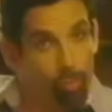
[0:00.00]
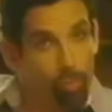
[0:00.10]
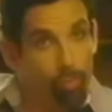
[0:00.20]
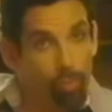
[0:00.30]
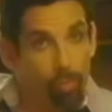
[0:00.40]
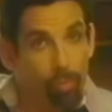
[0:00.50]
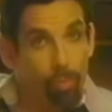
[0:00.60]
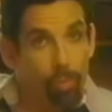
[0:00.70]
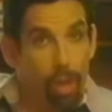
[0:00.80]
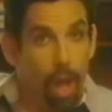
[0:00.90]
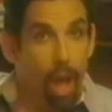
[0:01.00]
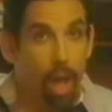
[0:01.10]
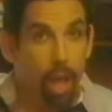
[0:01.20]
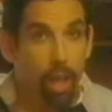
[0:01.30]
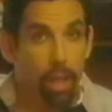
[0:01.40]
of like a fashion award
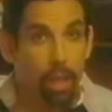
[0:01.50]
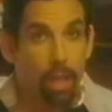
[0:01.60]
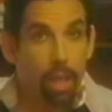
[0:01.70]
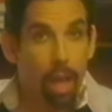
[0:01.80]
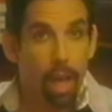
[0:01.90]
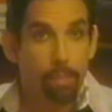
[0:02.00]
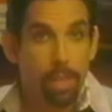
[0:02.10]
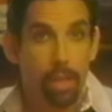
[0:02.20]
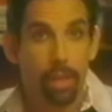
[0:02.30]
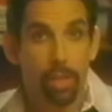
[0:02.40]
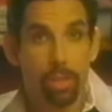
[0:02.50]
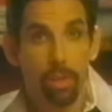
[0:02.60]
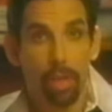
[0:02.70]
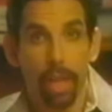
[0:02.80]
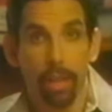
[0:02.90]
show where Derek Zoolander
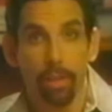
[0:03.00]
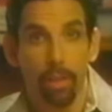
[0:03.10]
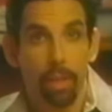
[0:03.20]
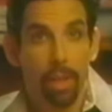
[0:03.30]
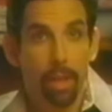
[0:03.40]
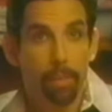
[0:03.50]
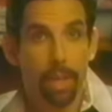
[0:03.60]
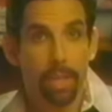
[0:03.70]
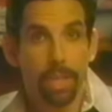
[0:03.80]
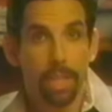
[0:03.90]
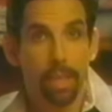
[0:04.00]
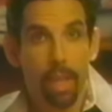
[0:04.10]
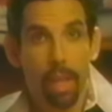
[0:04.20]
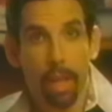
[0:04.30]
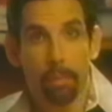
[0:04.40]
was this next top
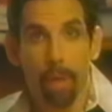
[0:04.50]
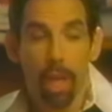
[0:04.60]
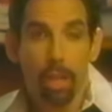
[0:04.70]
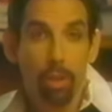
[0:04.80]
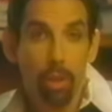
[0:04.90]
model. Now, they